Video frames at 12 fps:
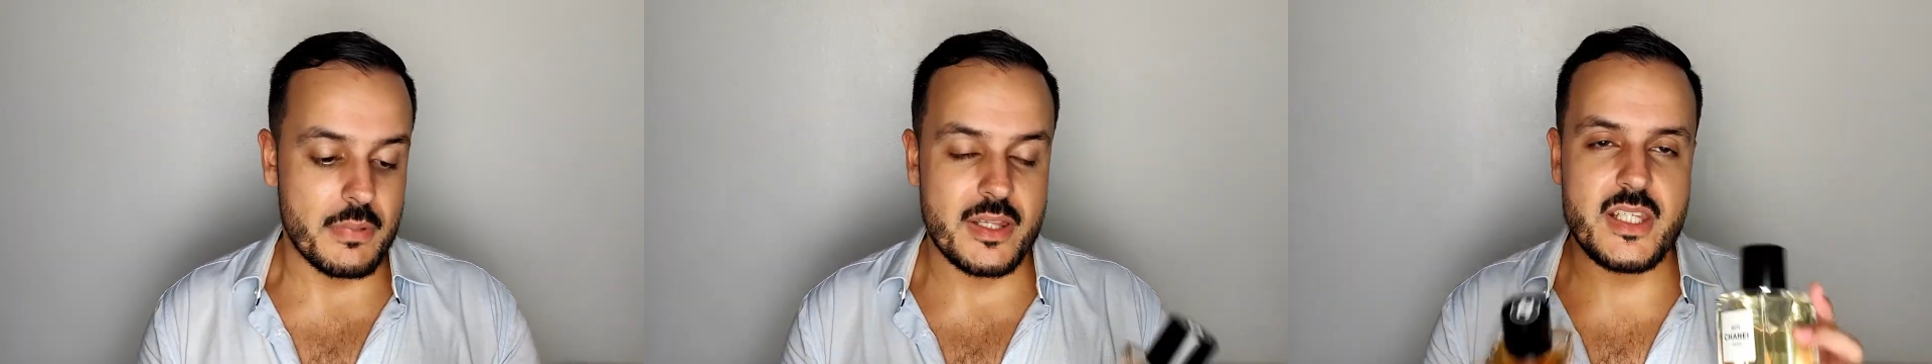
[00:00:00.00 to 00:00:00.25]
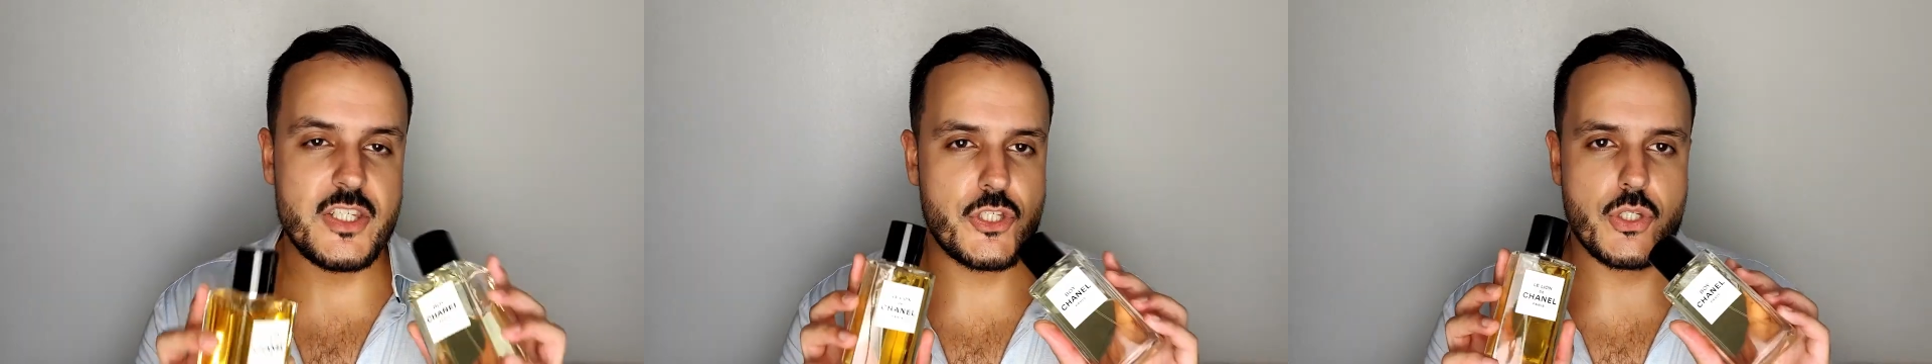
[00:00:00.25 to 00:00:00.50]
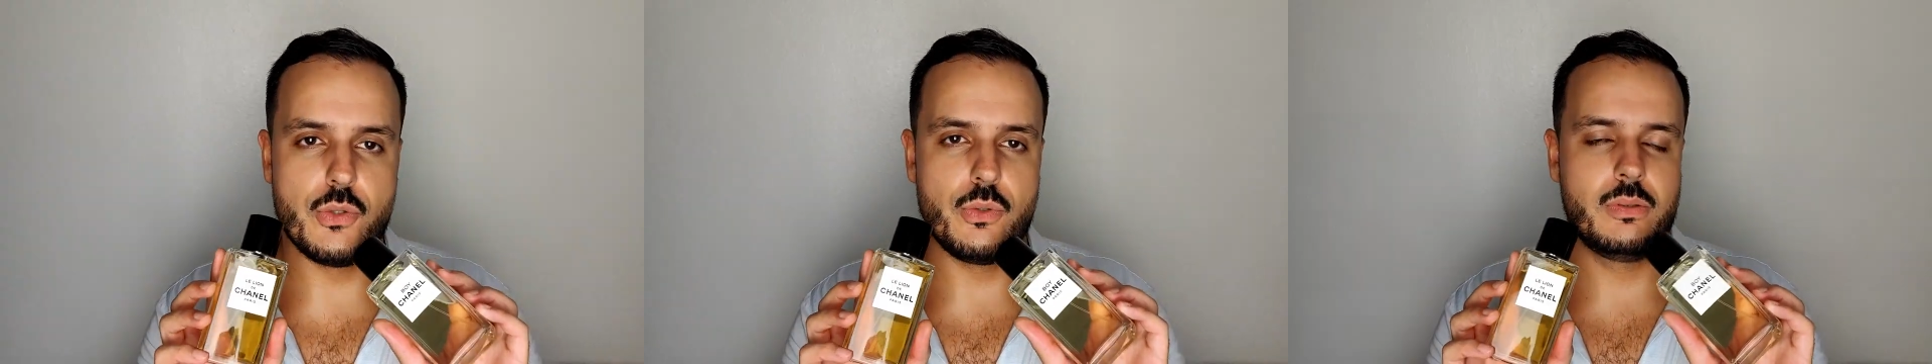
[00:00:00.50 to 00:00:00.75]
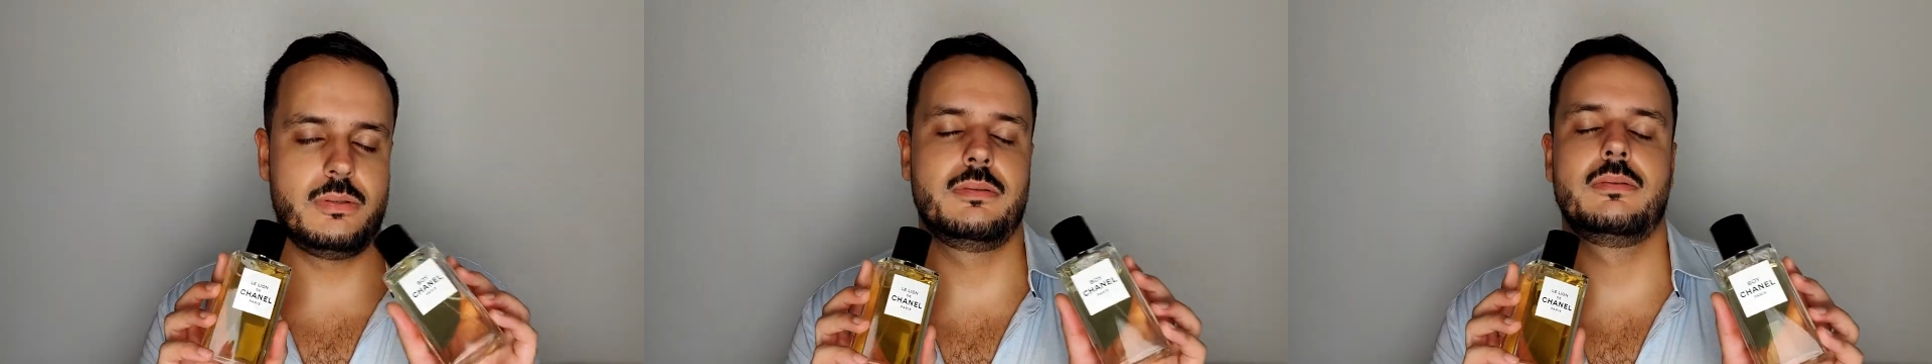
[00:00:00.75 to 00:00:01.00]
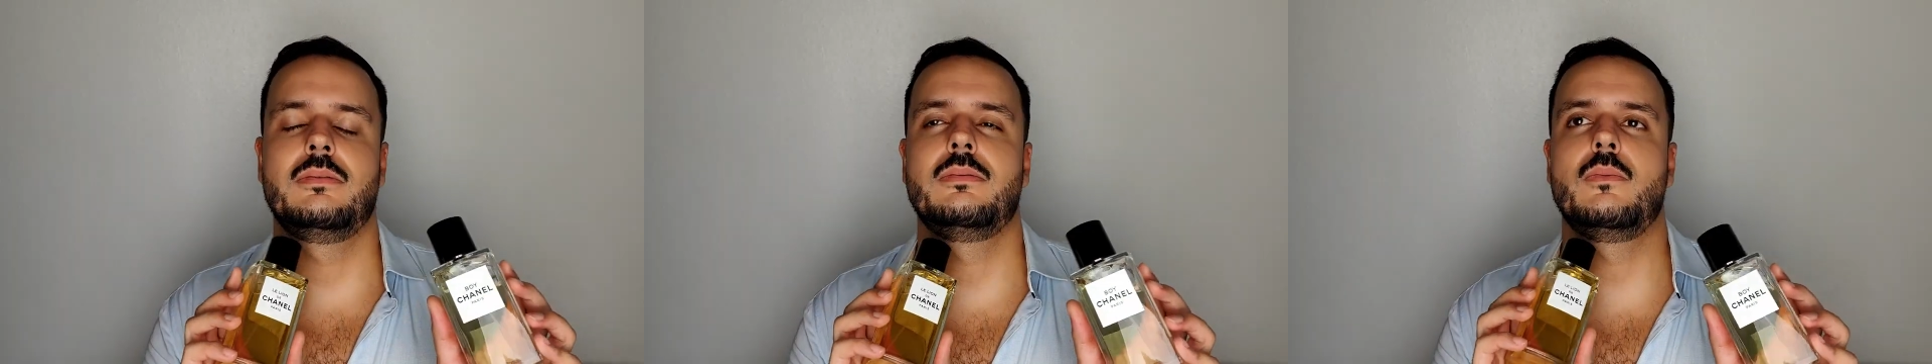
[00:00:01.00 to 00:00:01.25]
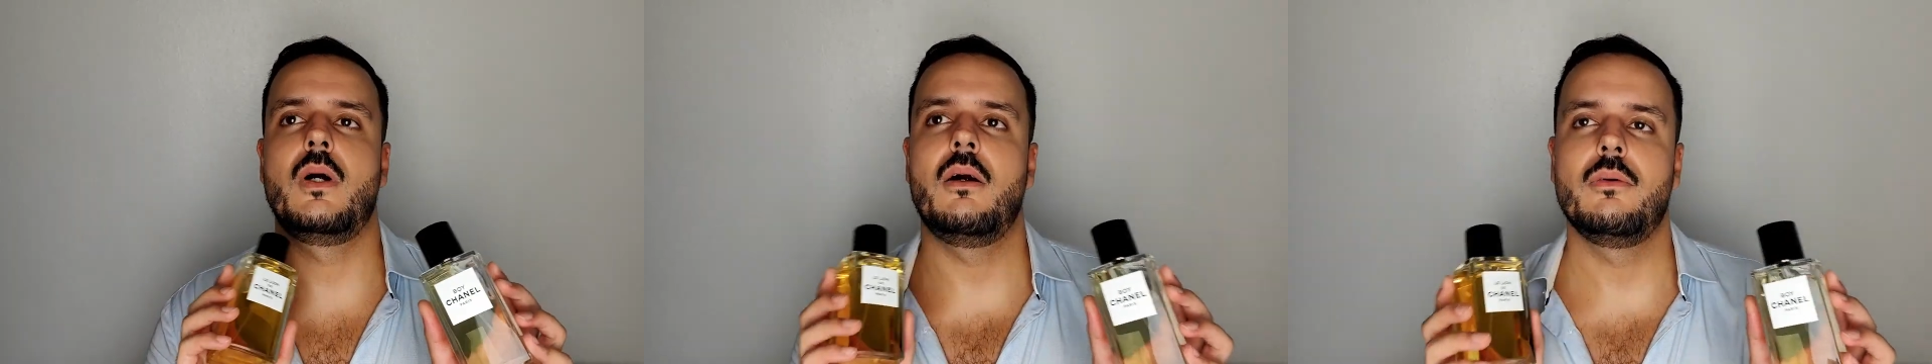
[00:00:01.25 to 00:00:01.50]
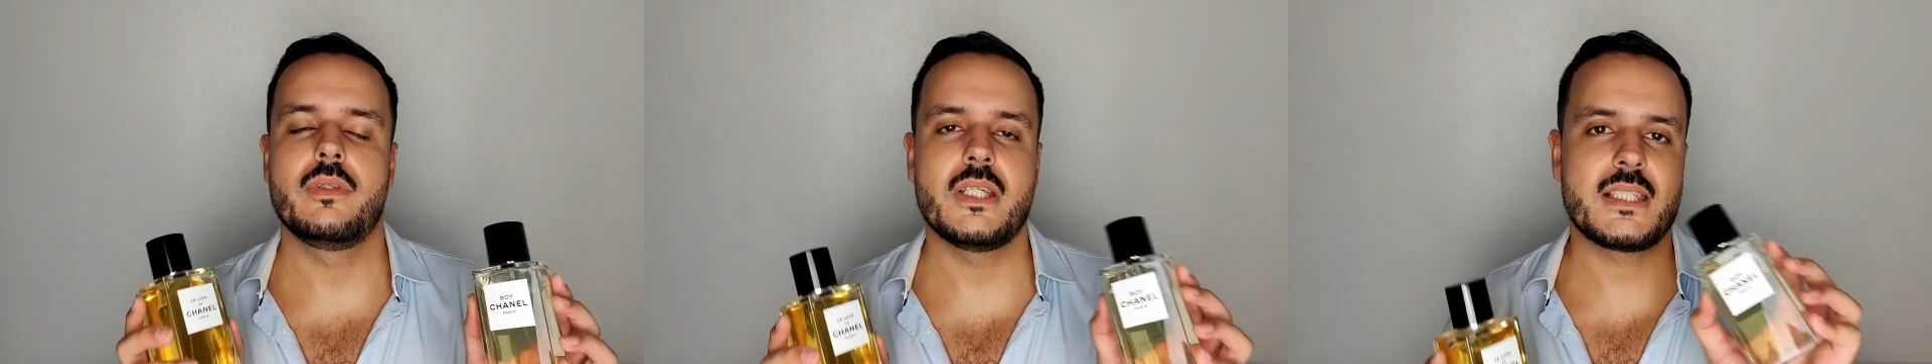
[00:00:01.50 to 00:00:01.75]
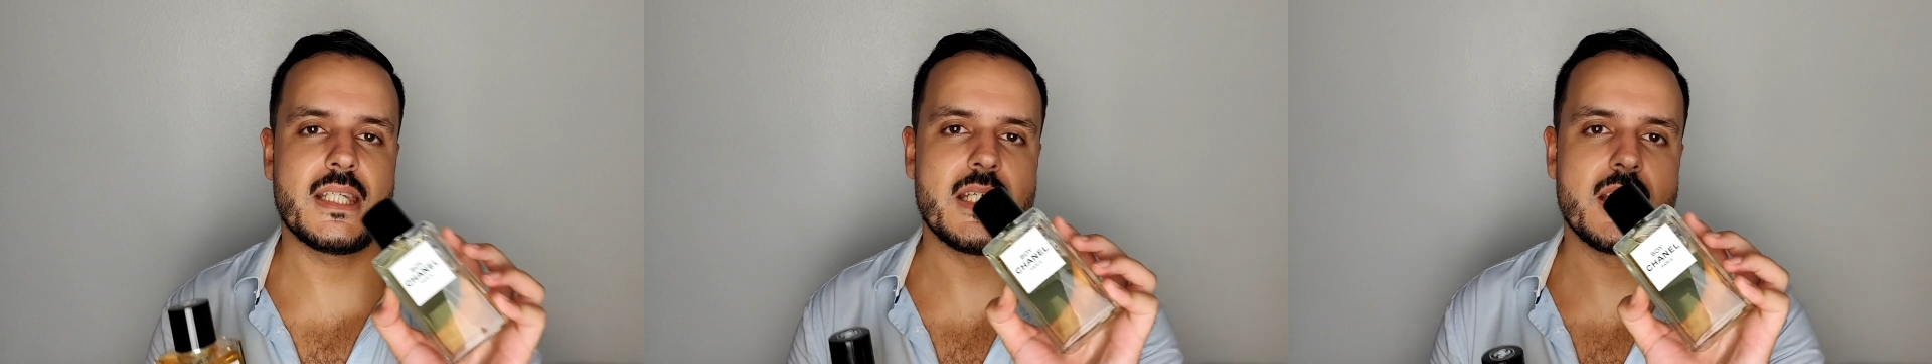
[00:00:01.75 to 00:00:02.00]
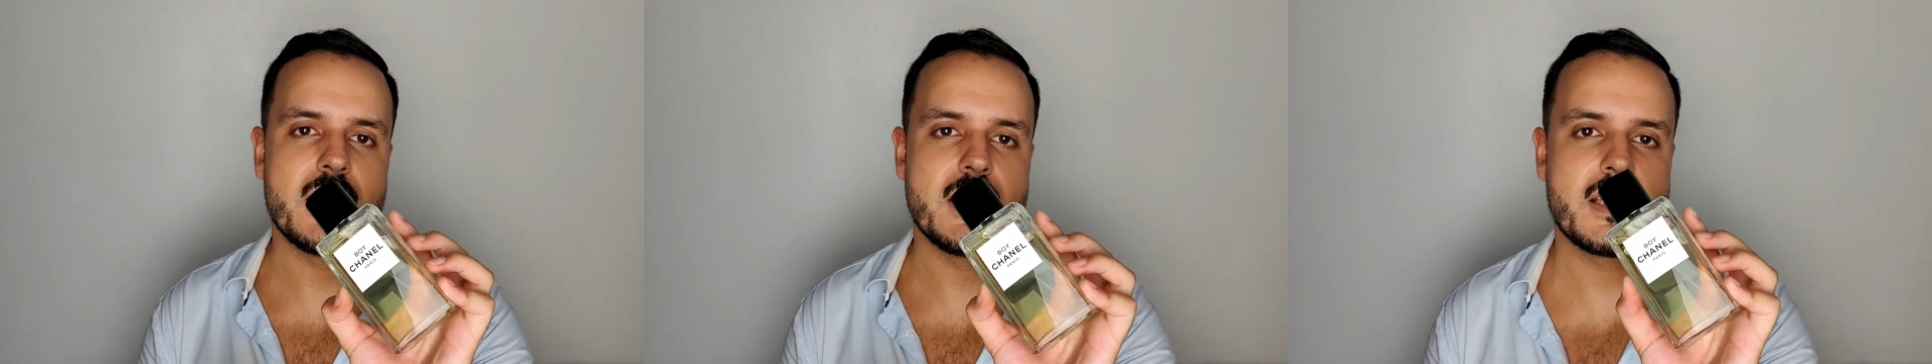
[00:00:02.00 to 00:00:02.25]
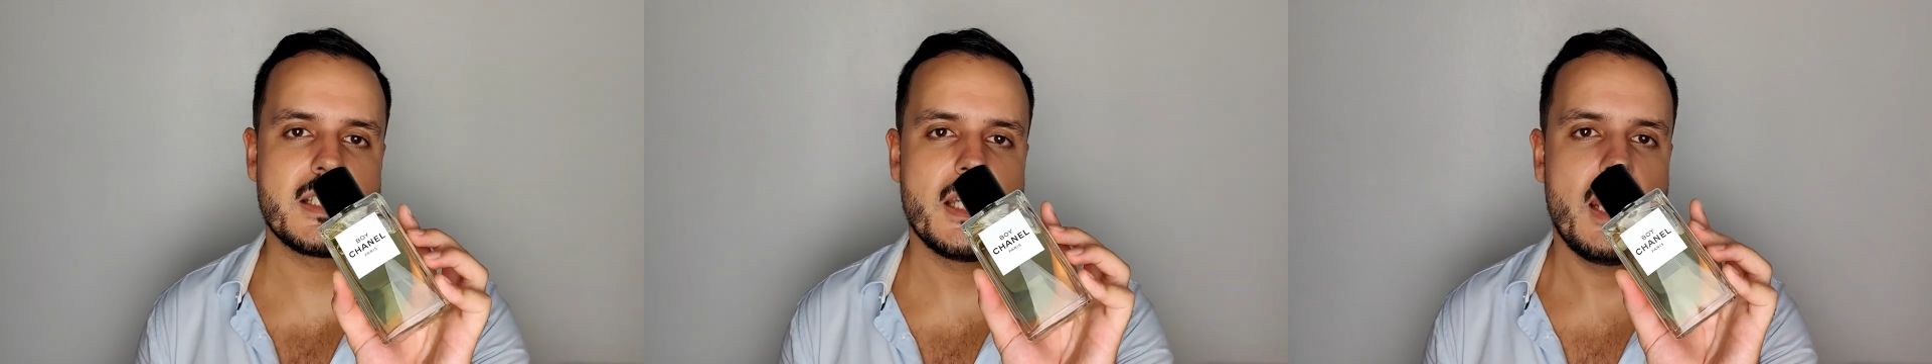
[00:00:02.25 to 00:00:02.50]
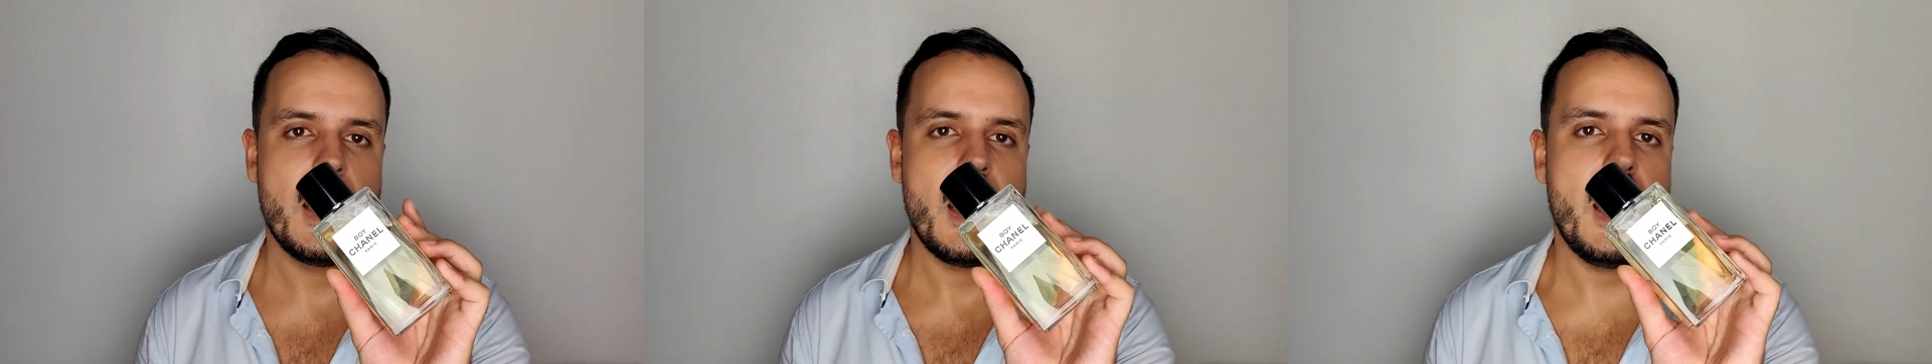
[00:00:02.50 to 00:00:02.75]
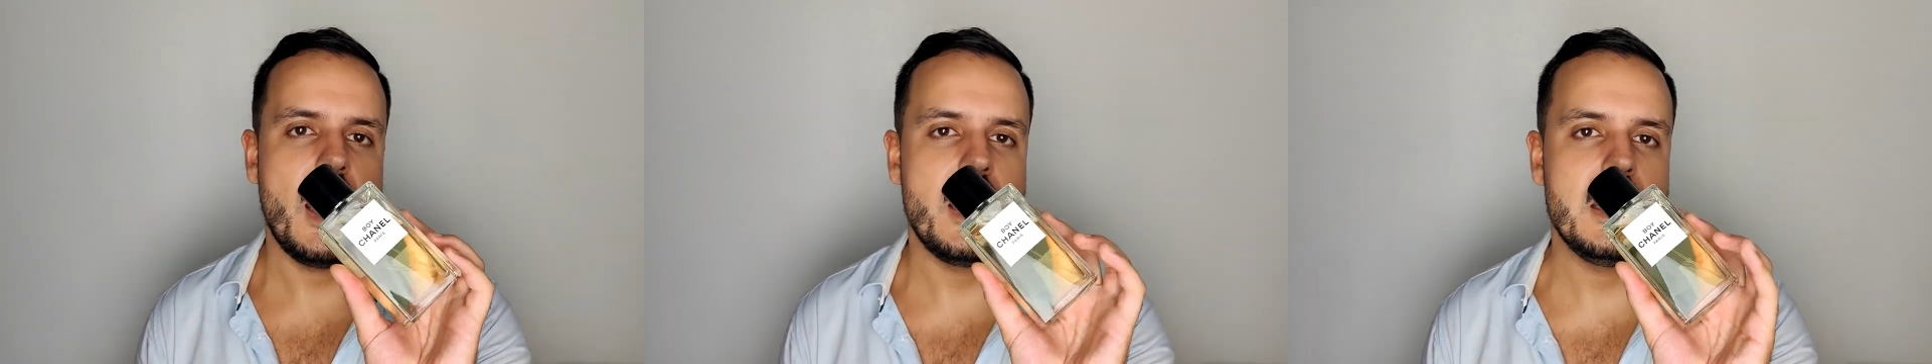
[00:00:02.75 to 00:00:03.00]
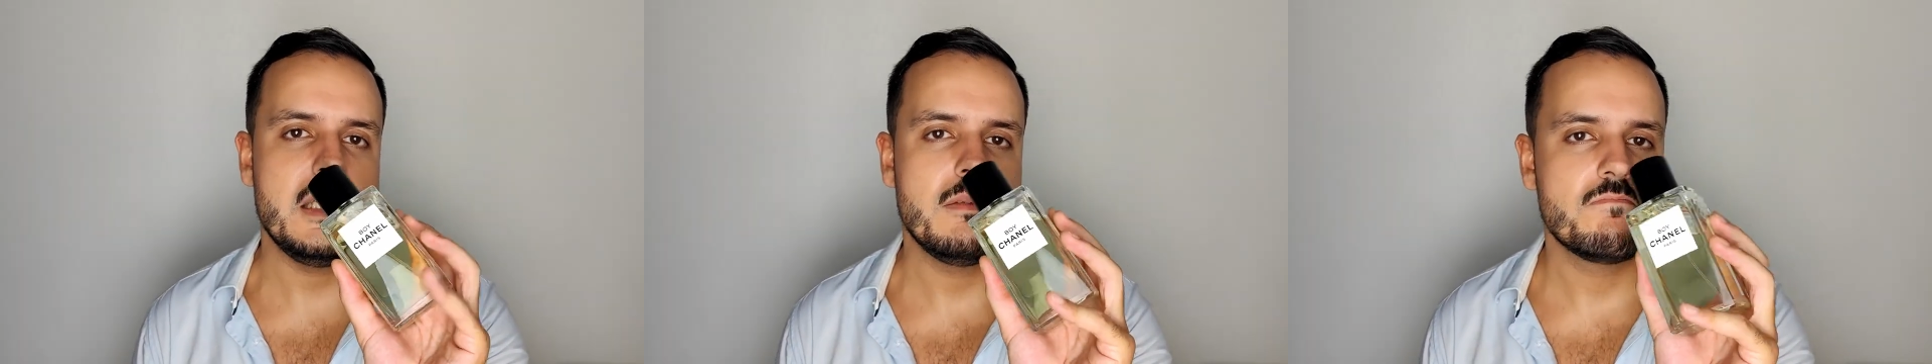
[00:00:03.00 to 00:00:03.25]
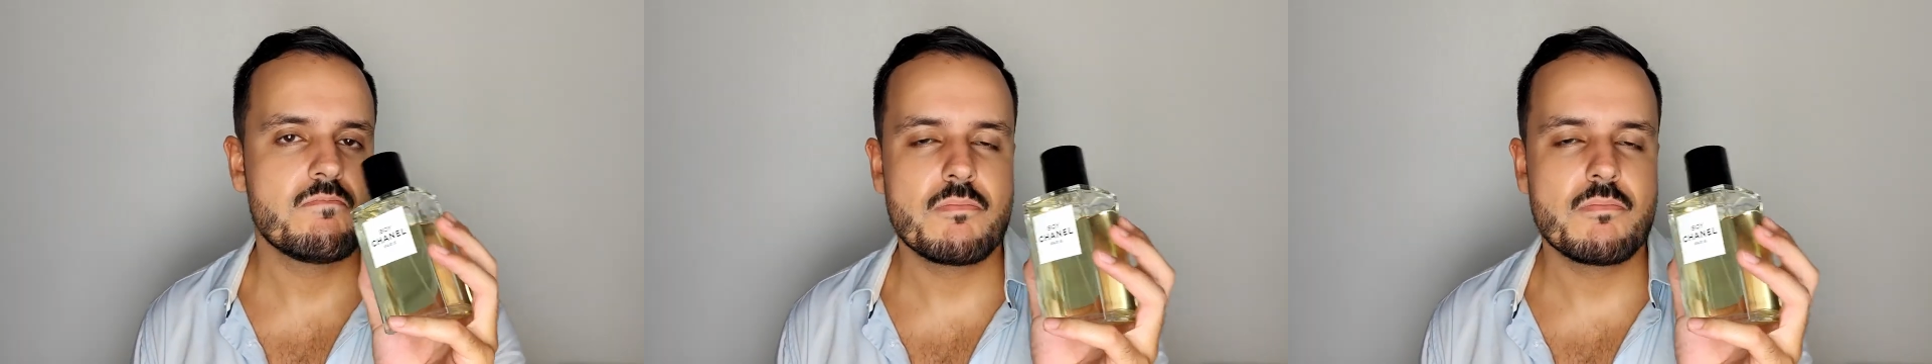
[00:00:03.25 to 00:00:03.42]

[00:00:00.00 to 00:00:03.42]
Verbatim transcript: But these two, wow, this is a